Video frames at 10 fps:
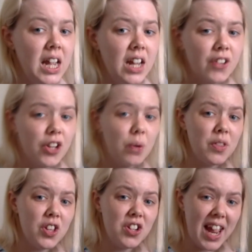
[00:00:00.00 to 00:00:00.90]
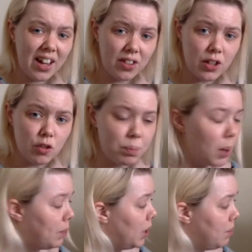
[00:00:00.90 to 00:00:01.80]
So the next set of
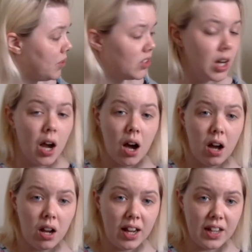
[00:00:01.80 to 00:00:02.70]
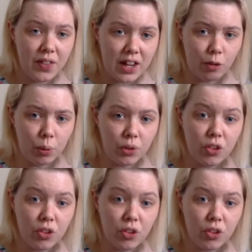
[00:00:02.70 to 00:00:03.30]
problems are like these ones.